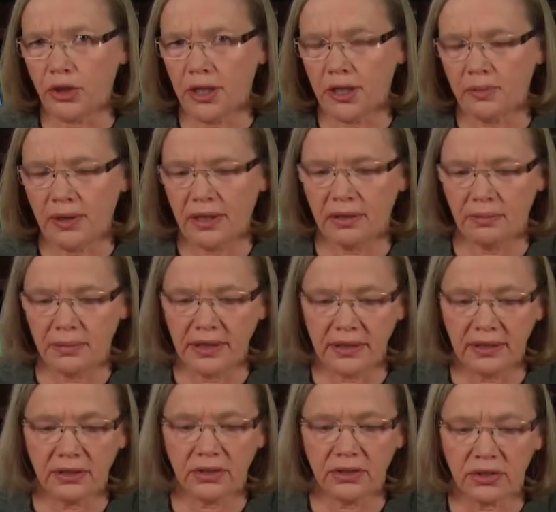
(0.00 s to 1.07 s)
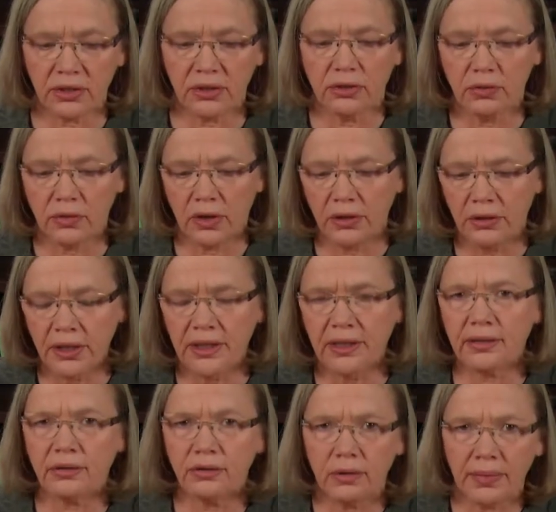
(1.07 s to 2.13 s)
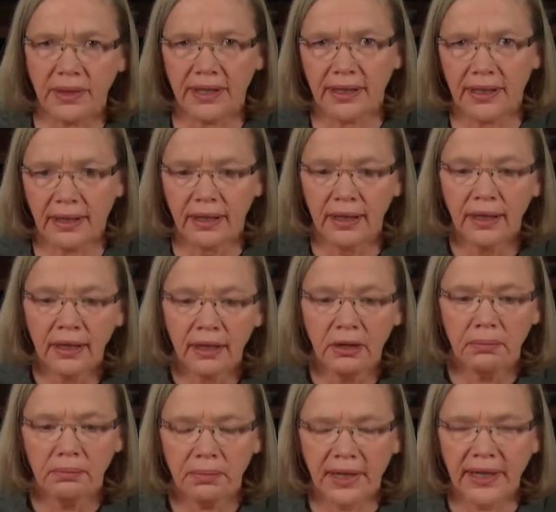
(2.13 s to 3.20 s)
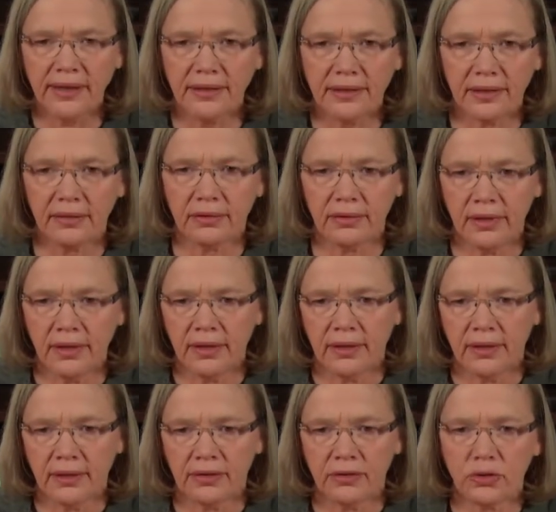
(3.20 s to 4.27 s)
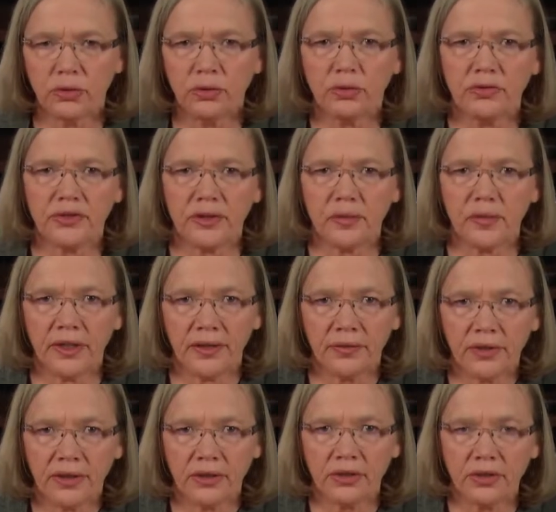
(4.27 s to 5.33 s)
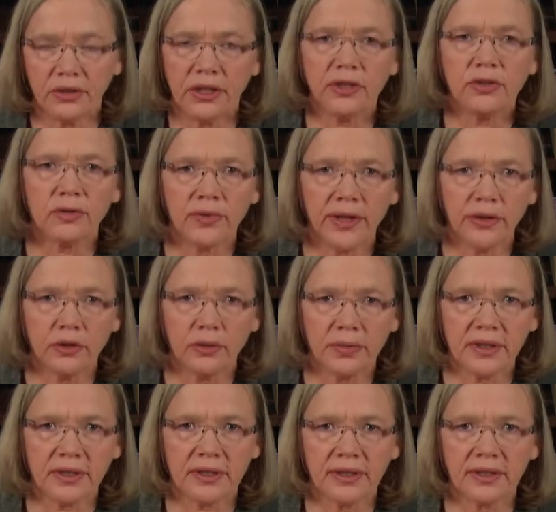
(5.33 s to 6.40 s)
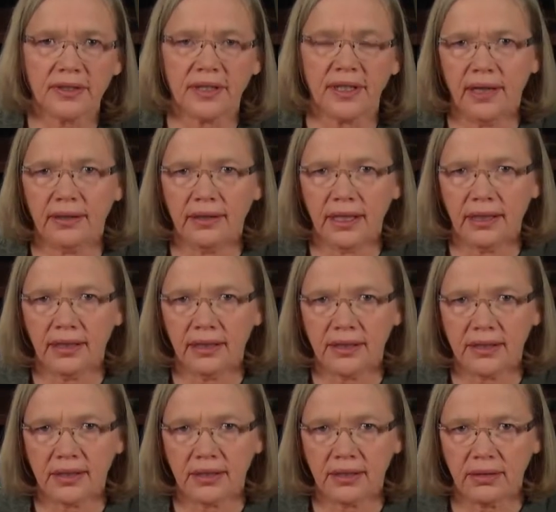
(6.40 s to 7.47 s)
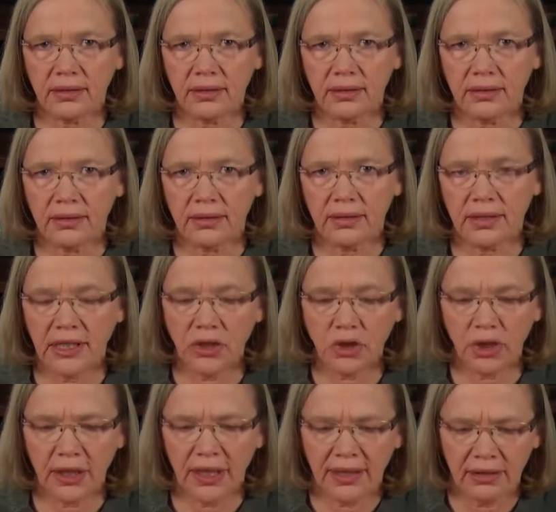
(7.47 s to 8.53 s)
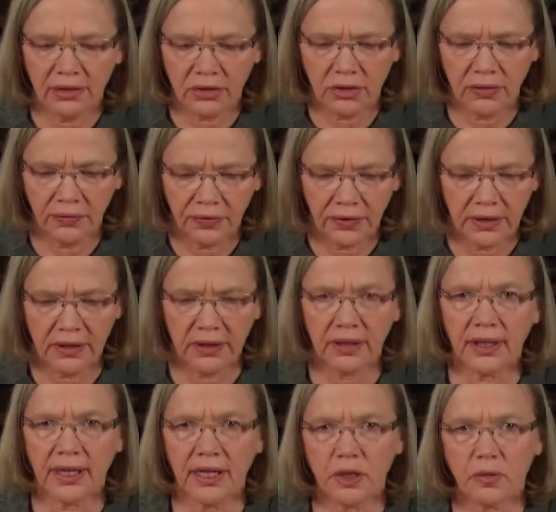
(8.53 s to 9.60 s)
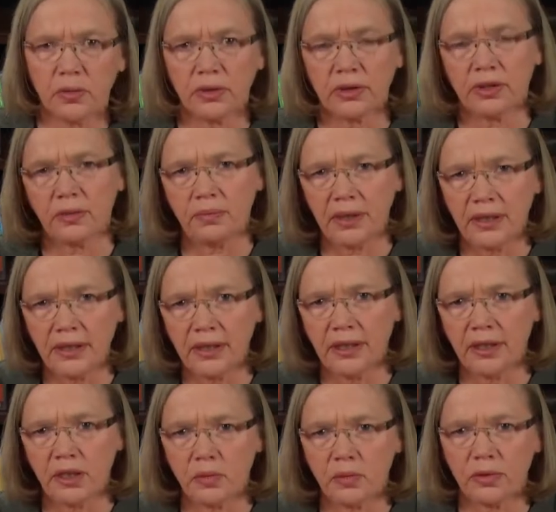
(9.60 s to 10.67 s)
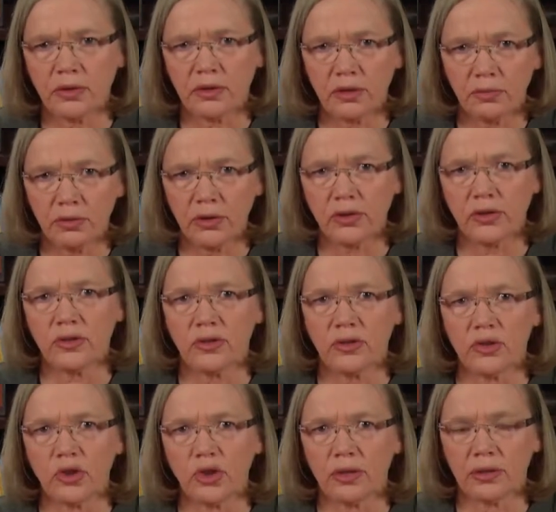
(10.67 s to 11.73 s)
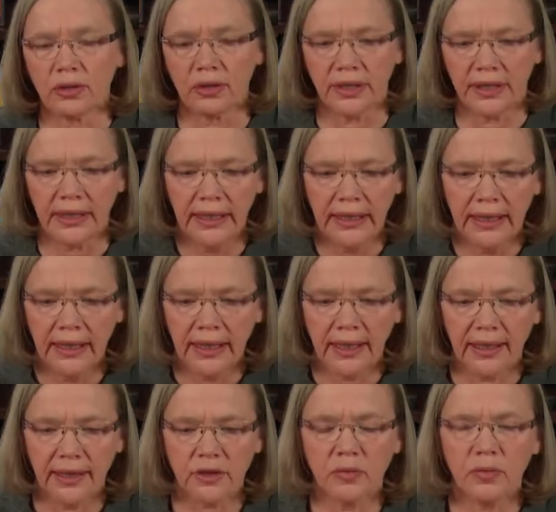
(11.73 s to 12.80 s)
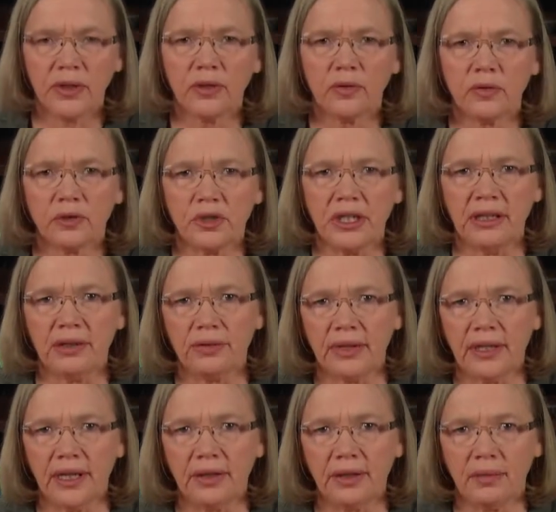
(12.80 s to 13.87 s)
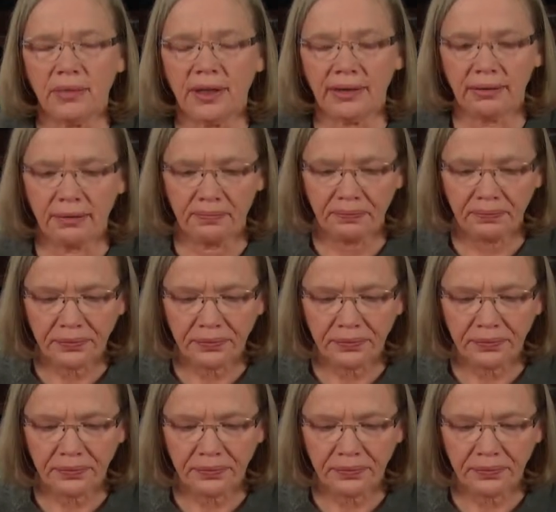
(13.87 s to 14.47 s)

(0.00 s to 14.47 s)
Jack's Panel Beaters, as though you are owning it and you're buying paint and tools and whatever it is you need to run your business. And then it's teaching how to fill in the cash book and the petty cash book and the purchases journal and how to bring it all together at the end of the month.